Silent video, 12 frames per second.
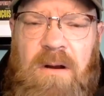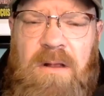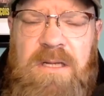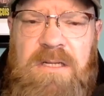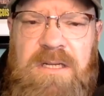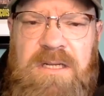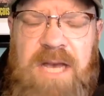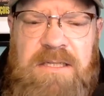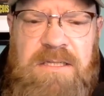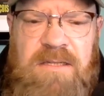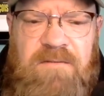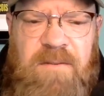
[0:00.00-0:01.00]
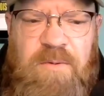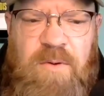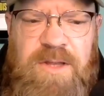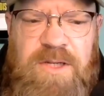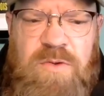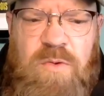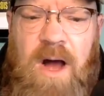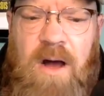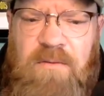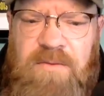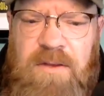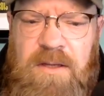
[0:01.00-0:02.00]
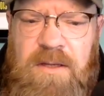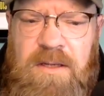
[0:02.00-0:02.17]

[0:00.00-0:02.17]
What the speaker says: in Arlington, Texas on February the 12th.